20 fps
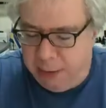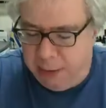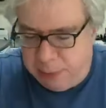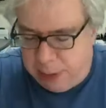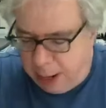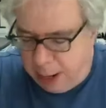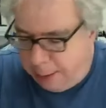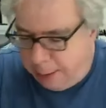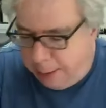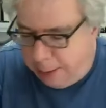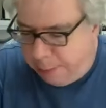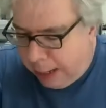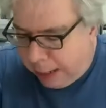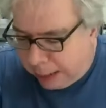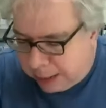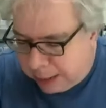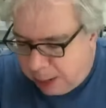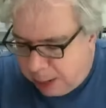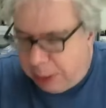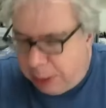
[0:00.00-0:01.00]
and we have
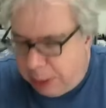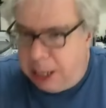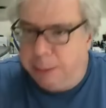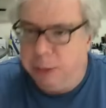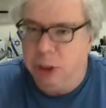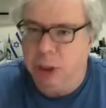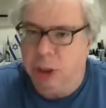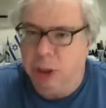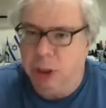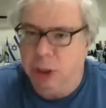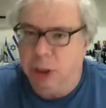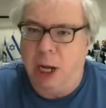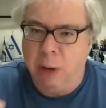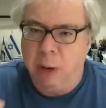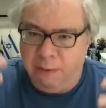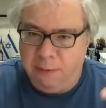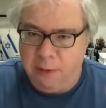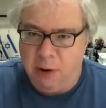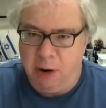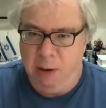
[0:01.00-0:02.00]
Deborah
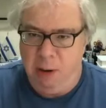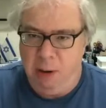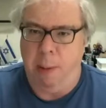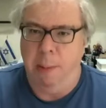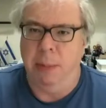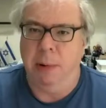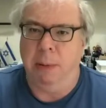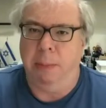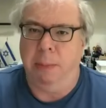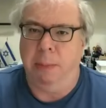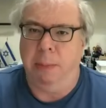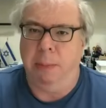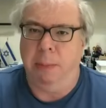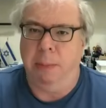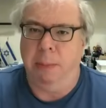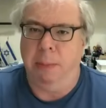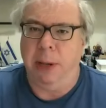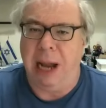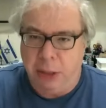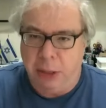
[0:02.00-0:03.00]
Lipstadt, we have very
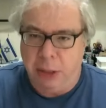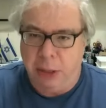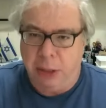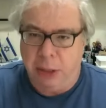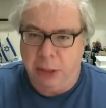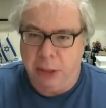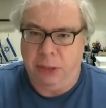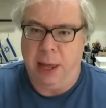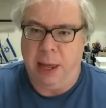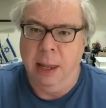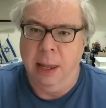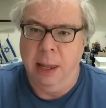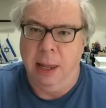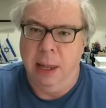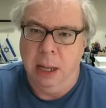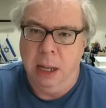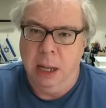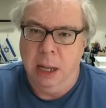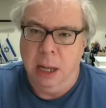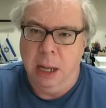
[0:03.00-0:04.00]
prominent people out
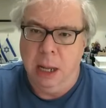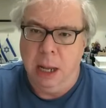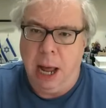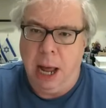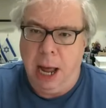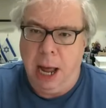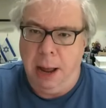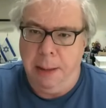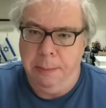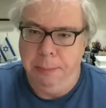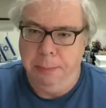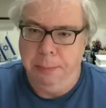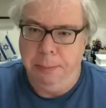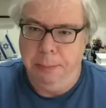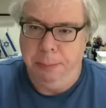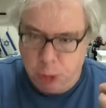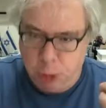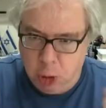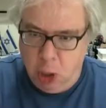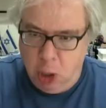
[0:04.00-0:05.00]
there
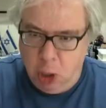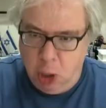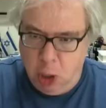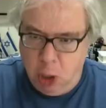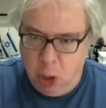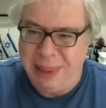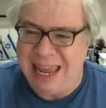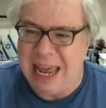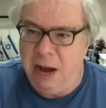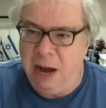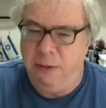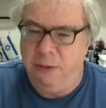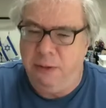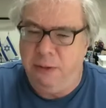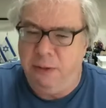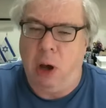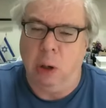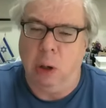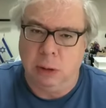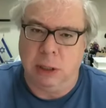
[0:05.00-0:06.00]
doing what they
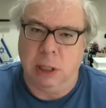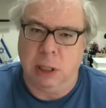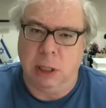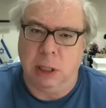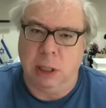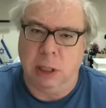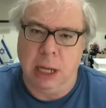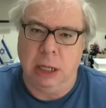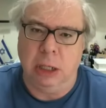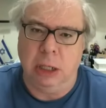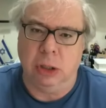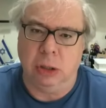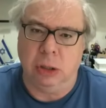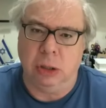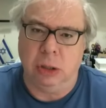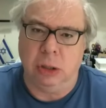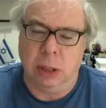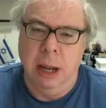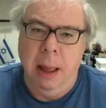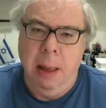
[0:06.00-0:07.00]
can for Holocaust
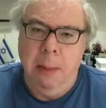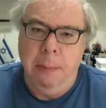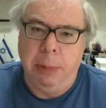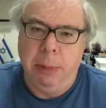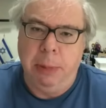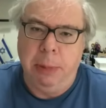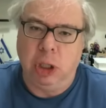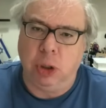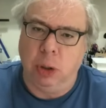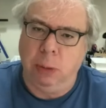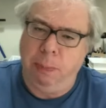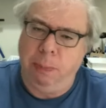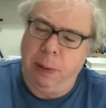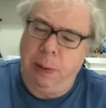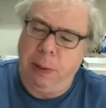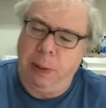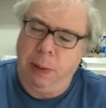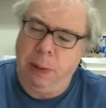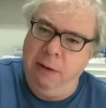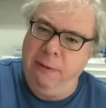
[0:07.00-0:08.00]
education. But
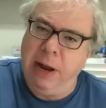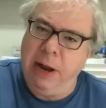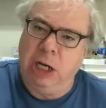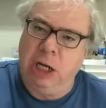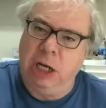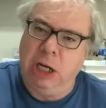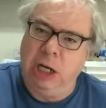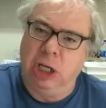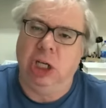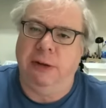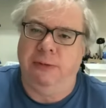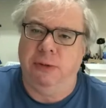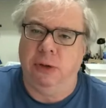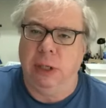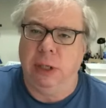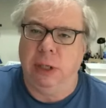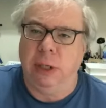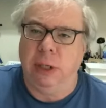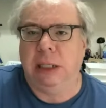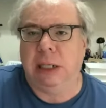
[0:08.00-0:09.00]
should power
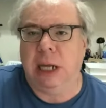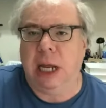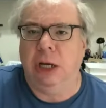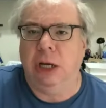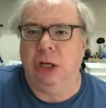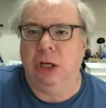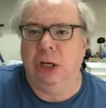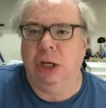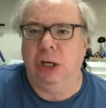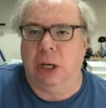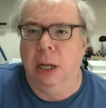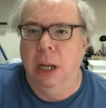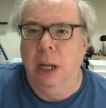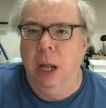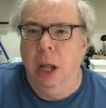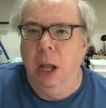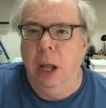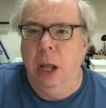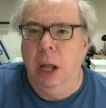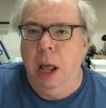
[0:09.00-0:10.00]
eventually shift to East
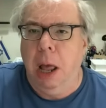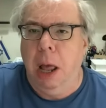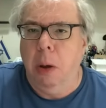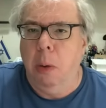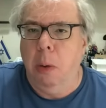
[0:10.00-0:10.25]
Asia,